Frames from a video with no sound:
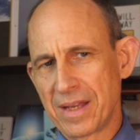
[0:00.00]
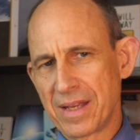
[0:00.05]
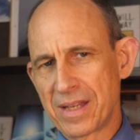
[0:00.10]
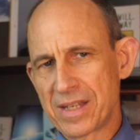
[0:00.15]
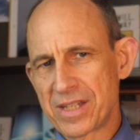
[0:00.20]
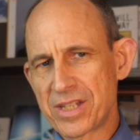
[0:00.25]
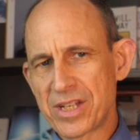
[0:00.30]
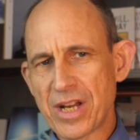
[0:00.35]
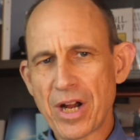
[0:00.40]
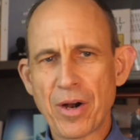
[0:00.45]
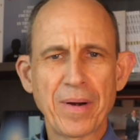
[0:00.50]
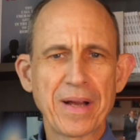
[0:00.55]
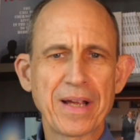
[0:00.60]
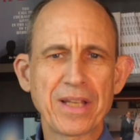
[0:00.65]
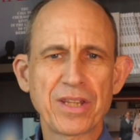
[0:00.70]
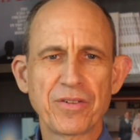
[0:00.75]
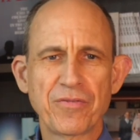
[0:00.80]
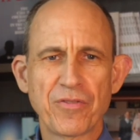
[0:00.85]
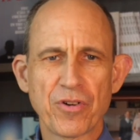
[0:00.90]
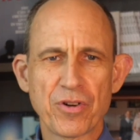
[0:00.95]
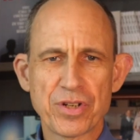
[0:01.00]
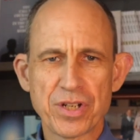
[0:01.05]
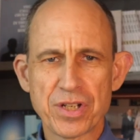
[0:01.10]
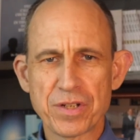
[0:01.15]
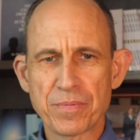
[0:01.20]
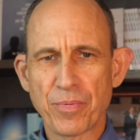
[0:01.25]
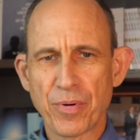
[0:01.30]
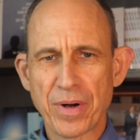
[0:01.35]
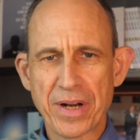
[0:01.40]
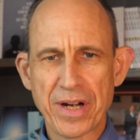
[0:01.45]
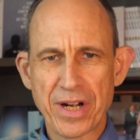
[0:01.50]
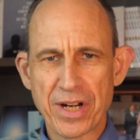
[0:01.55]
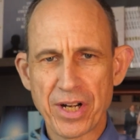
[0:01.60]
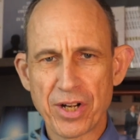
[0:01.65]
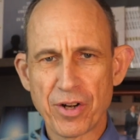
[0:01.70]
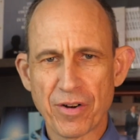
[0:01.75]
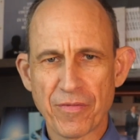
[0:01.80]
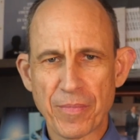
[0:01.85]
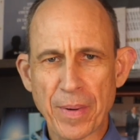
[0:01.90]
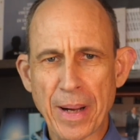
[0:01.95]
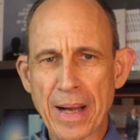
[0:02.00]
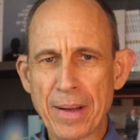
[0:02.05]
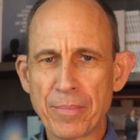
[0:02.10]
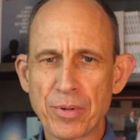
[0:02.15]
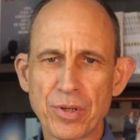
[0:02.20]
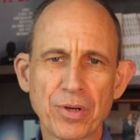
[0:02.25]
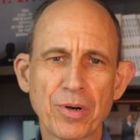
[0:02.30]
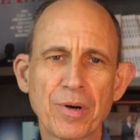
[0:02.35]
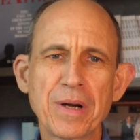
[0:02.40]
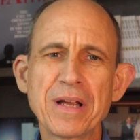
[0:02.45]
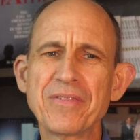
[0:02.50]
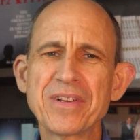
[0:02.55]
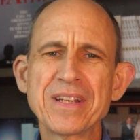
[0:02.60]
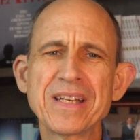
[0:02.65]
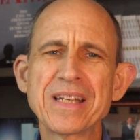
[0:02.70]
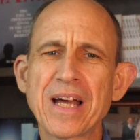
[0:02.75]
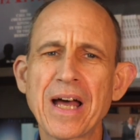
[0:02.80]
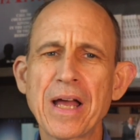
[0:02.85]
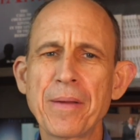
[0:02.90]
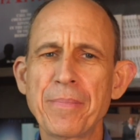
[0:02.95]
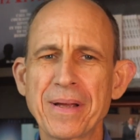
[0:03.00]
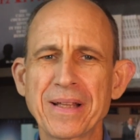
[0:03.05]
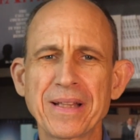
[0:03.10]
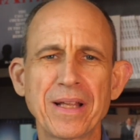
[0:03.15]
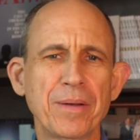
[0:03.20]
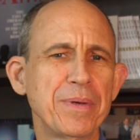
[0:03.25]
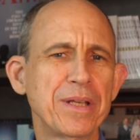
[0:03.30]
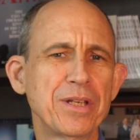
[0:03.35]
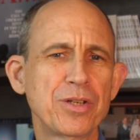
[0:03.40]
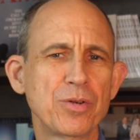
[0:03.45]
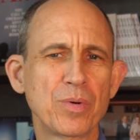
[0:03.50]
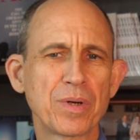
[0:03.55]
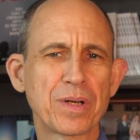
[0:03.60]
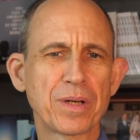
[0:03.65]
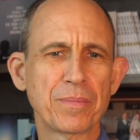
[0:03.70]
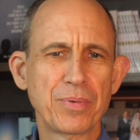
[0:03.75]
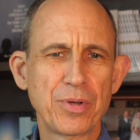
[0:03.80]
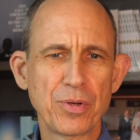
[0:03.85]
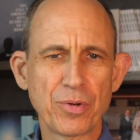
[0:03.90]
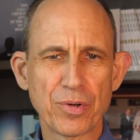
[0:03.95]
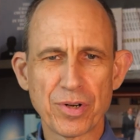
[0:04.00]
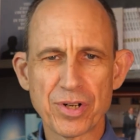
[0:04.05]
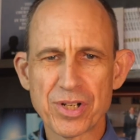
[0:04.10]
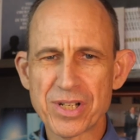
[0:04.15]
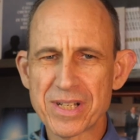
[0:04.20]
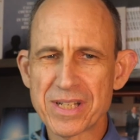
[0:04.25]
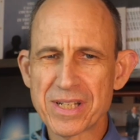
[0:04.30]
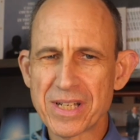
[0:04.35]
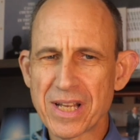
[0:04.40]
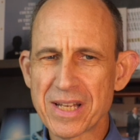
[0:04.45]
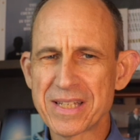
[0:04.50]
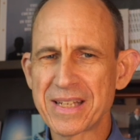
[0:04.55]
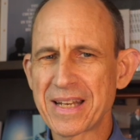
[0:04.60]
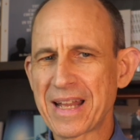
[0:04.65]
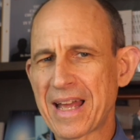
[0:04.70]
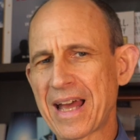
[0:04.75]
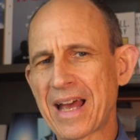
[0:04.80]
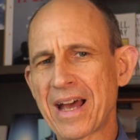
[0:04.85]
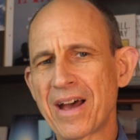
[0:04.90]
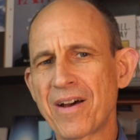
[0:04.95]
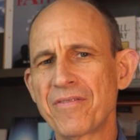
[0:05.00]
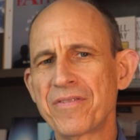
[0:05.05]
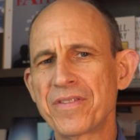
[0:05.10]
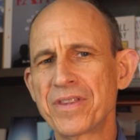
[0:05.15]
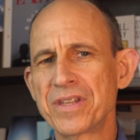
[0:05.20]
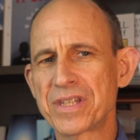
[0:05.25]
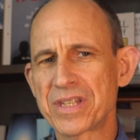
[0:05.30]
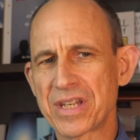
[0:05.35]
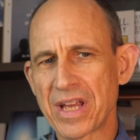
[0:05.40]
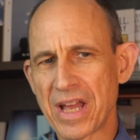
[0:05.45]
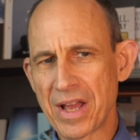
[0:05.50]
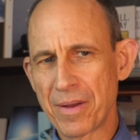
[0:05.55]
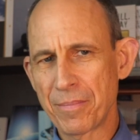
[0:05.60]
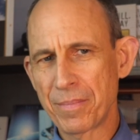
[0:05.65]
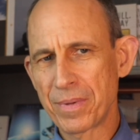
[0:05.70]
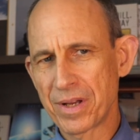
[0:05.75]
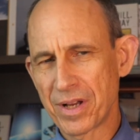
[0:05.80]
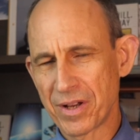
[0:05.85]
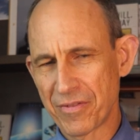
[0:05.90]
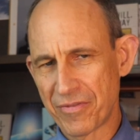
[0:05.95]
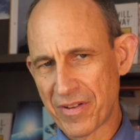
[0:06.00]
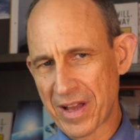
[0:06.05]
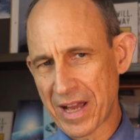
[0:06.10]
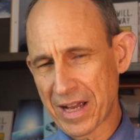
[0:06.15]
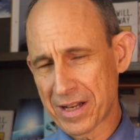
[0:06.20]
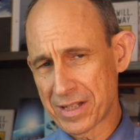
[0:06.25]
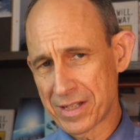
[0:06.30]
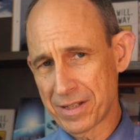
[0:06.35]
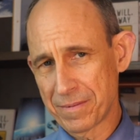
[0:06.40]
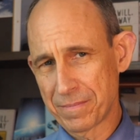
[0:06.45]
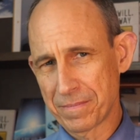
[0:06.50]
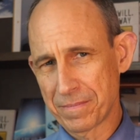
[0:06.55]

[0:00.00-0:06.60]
Staring at the verses printed in your Bible or even typing them into a computer just doesn't have the same effect.